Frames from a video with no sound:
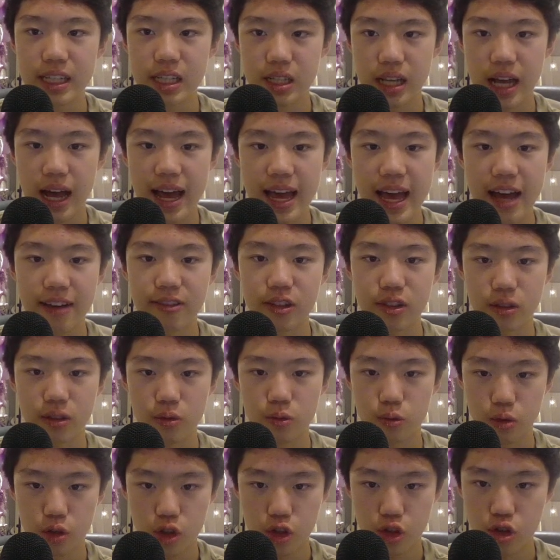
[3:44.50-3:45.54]
I have a
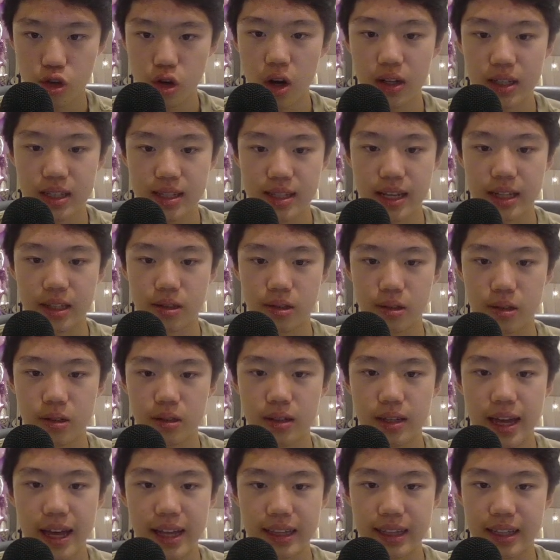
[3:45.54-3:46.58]
strong center
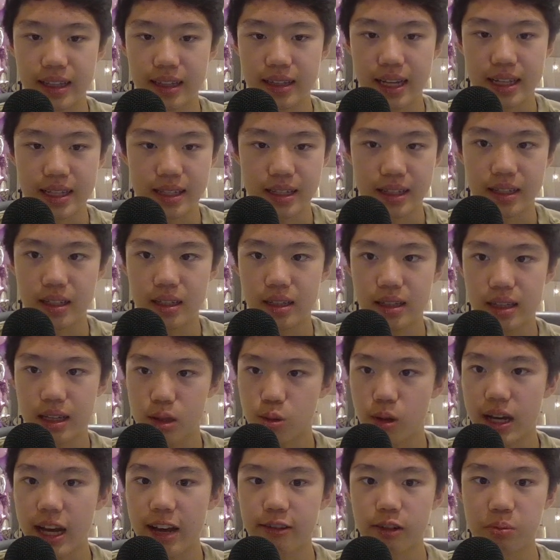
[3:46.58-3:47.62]
and that's it. That's
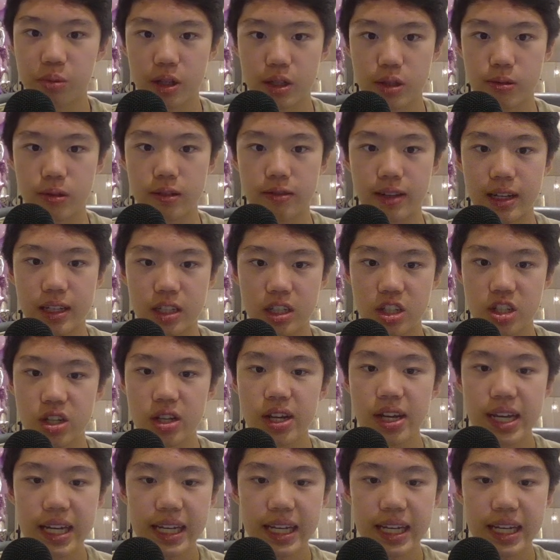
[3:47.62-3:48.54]
why I have a +1 advantage.